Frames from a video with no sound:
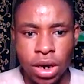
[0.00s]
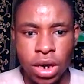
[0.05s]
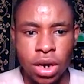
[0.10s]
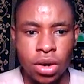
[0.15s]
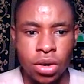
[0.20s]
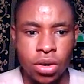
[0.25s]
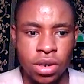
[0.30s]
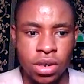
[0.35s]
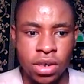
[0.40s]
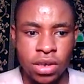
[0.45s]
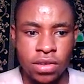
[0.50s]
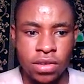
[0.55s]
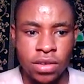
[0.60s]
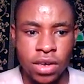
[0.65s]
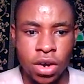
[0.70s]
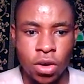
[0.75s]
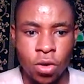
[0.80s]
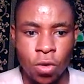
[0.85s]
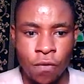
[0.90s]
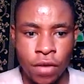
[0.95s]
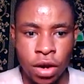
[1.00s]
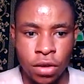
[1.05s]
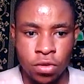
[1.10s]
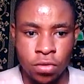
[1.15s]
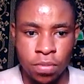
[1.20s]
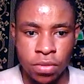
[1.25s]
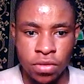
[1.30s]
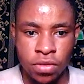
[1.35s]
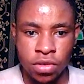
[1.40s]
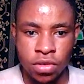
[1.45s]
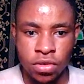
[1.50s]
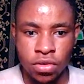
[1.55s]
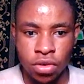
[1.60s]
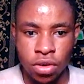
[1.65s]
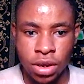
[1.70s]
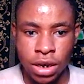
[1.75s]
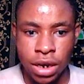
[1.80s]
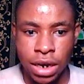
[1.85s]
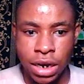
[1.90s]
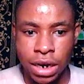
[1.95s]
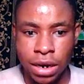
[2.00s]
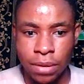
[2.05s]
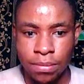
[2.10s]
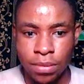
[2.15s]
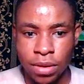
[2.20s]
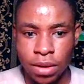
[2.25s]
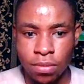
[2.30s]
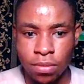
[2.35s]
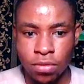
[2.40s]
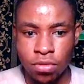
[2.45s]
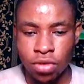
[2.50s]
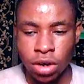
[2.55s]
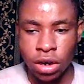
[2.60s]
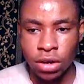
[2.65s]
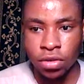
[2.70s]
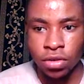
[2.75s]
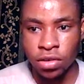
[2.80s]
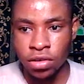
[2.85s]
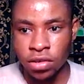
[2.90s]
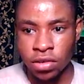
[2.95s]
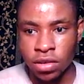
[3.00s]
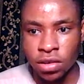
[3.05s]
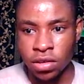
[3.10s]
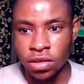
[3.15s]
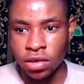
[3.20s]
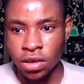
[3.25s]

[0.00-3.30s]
on it and go over to position. I can be able to adjust this. You can